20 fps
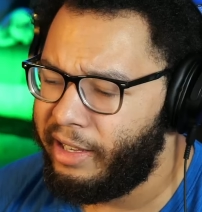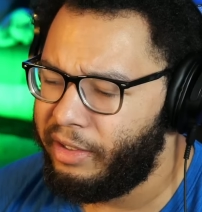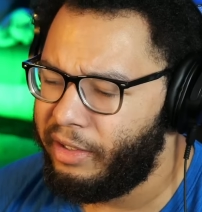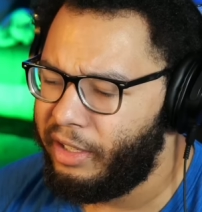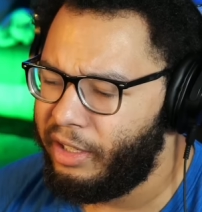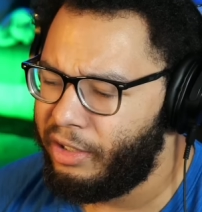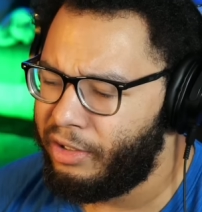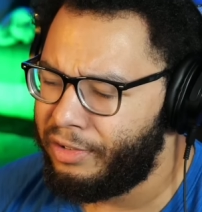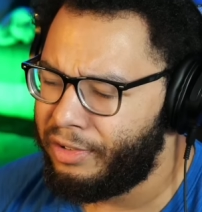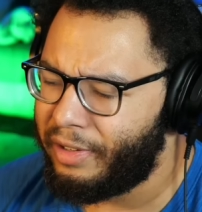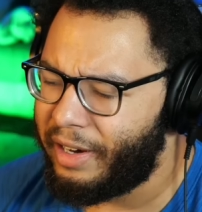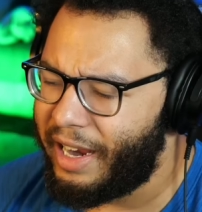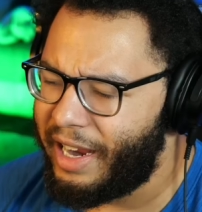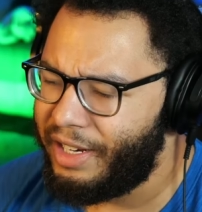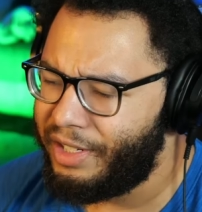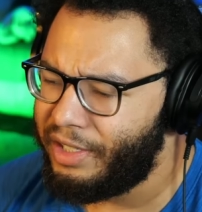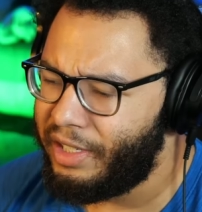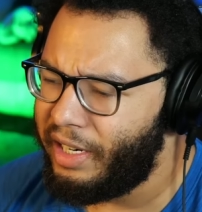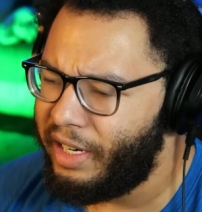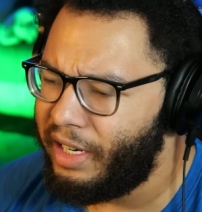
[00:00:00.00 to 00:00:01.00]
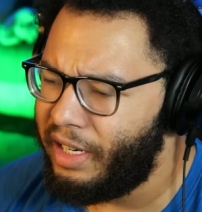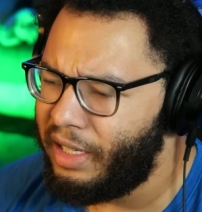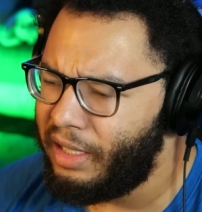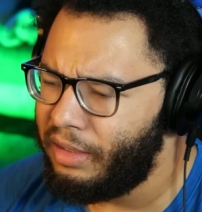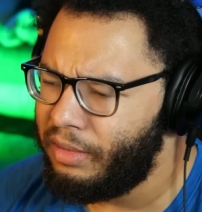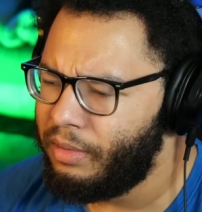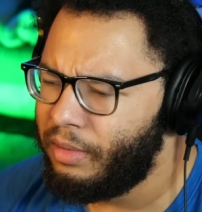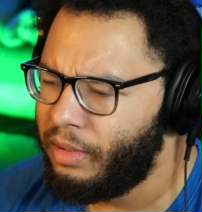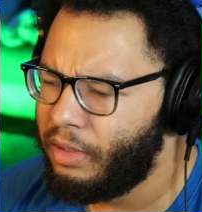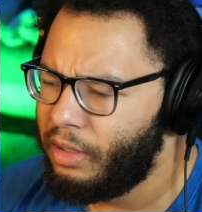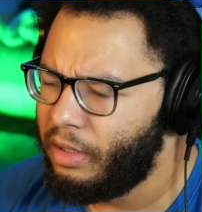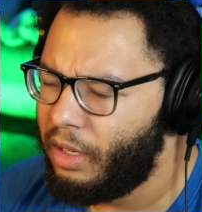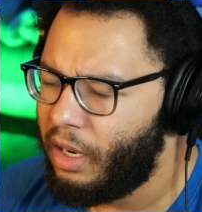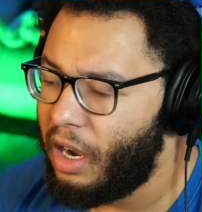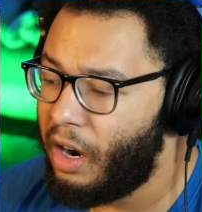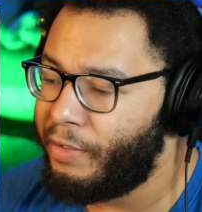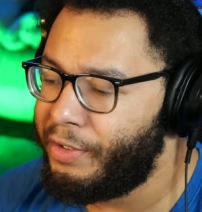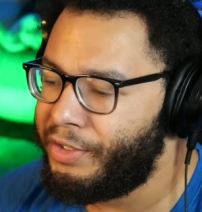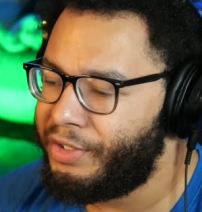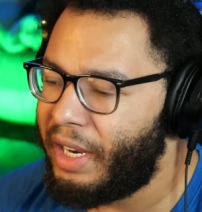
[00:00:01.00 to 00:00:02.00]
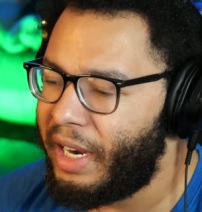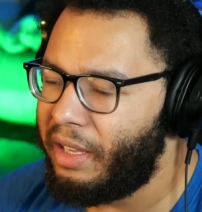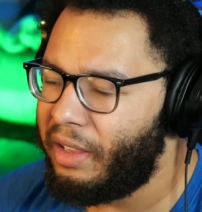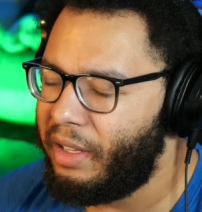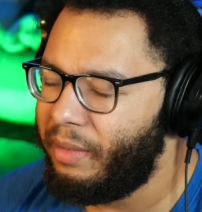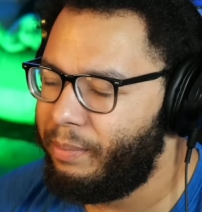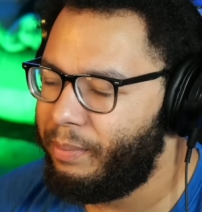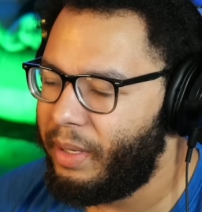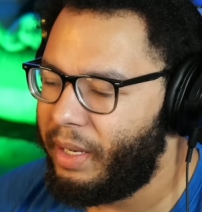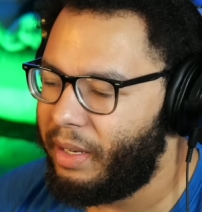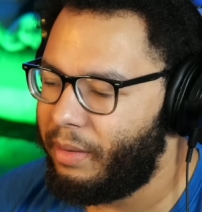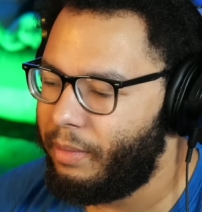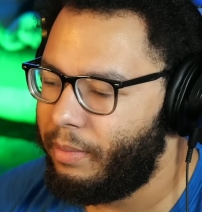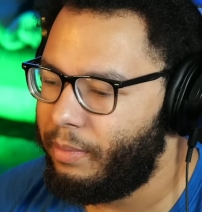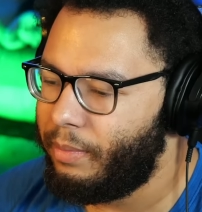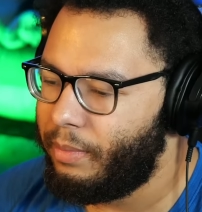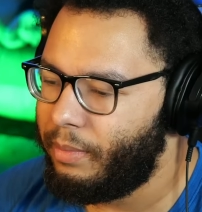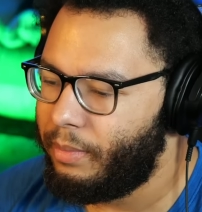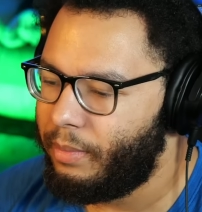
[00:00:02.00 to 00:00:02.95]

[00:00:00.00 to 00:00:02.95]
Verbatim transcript: in the trash can? A recycling bin.